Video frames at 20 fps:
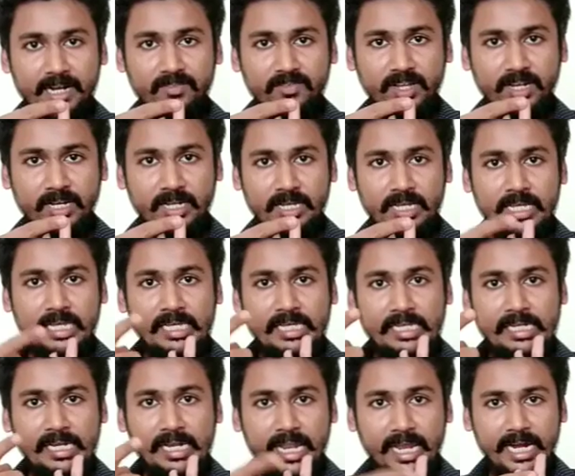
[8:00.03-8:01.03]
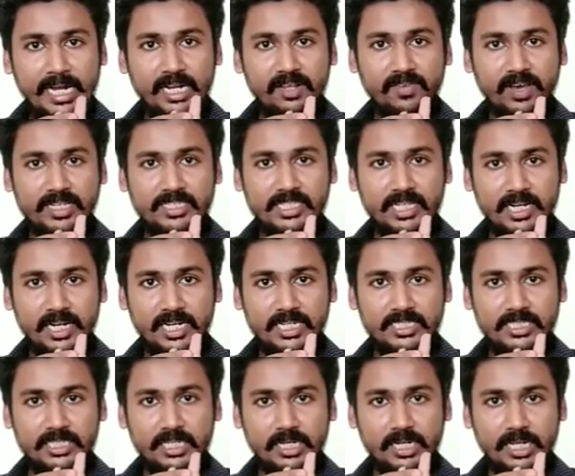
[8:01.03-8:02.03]
one, negative
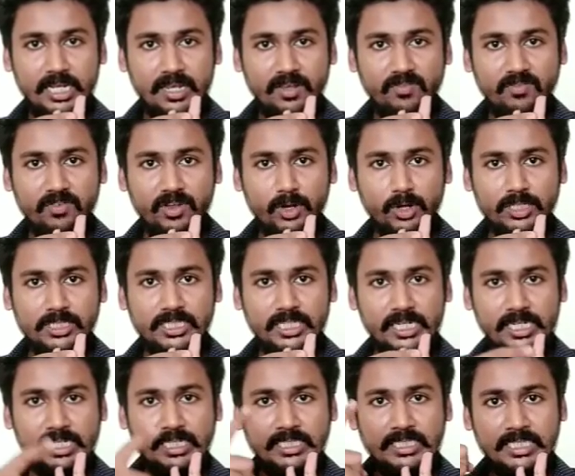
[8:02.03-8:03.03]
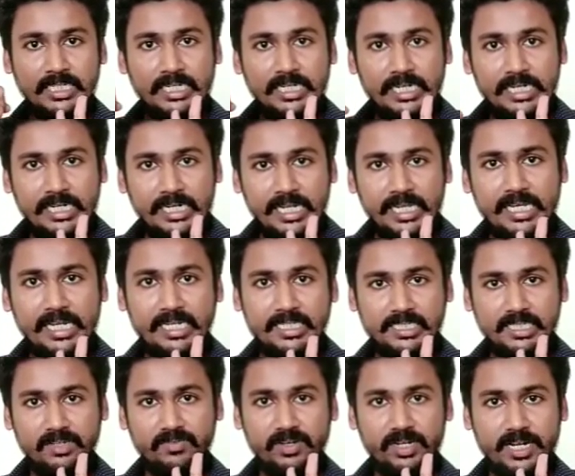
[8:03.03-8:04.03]
acceleration if velocity is
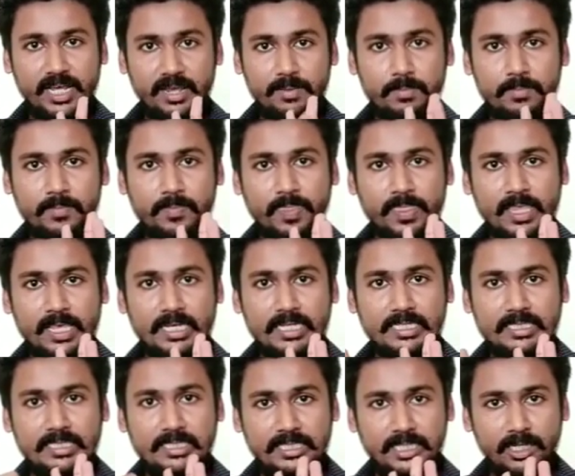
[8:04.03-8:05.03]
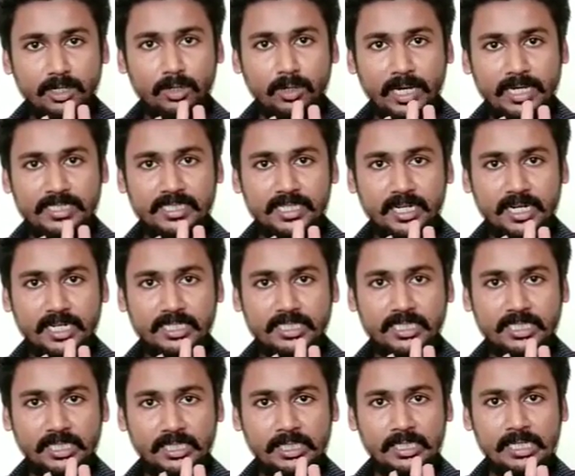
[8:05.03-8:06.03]
decreasing with time. Zero
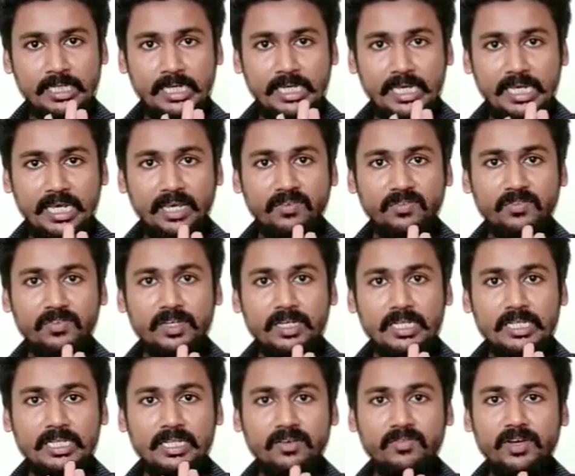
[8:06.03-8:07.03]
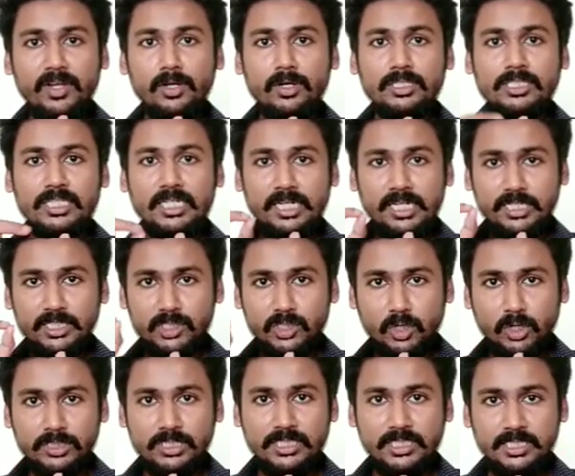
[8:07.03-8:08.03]
acceleration if the velocity is
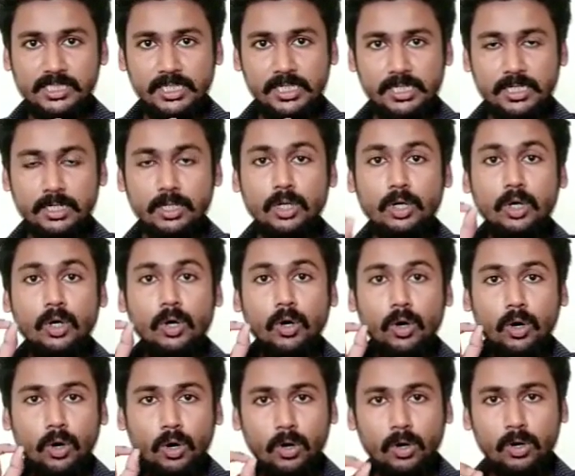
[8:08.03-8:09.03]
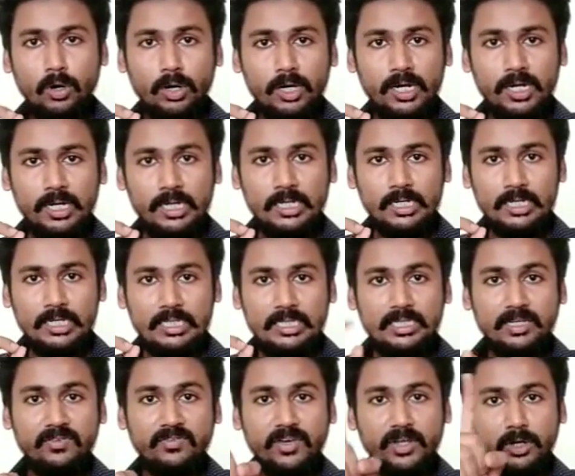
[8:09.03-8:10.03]
constant or
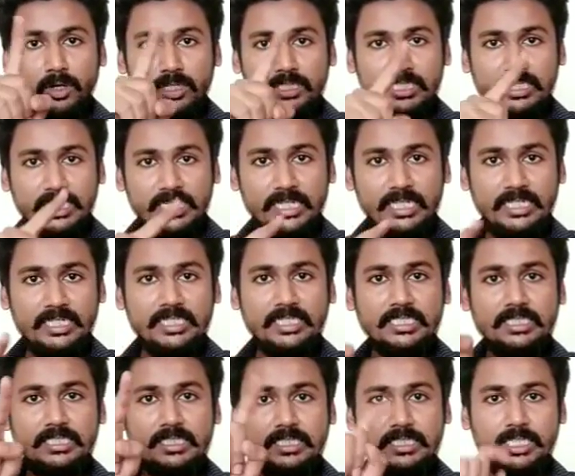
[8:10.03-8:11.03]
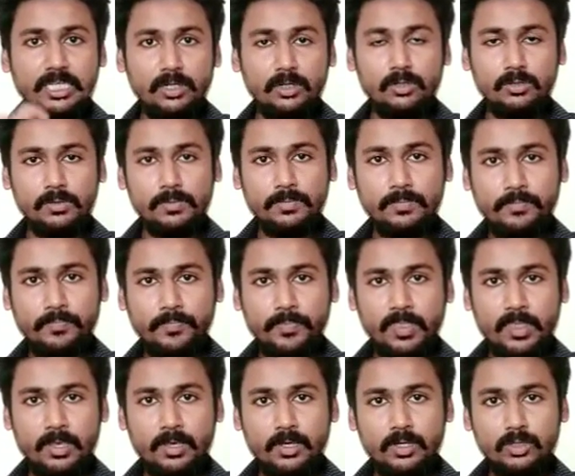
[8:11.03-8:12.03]
the velocity is 0.
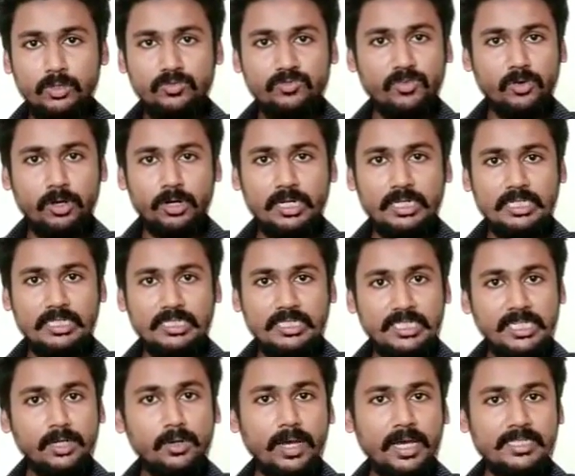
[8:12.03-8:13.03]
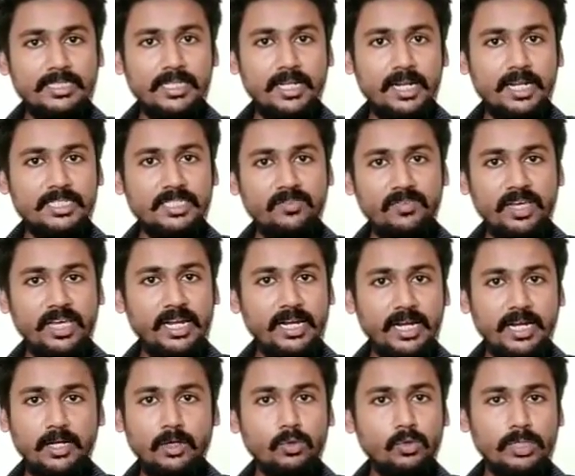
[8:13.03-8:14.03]
For zero acceleration, we can
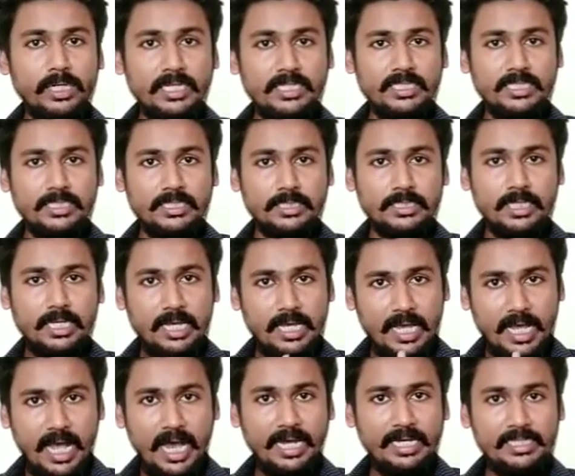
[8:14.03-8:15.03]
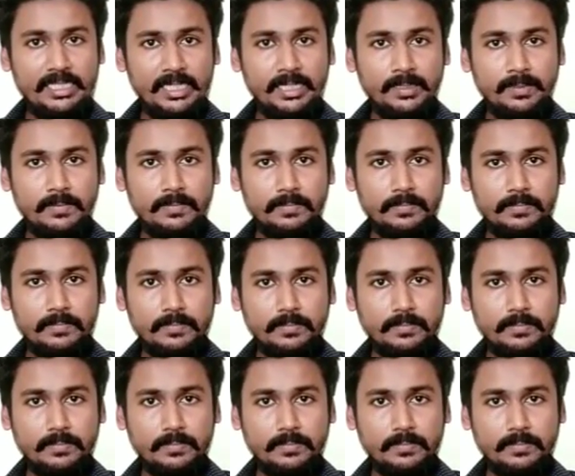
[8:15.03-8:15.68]
get 2 cases. Either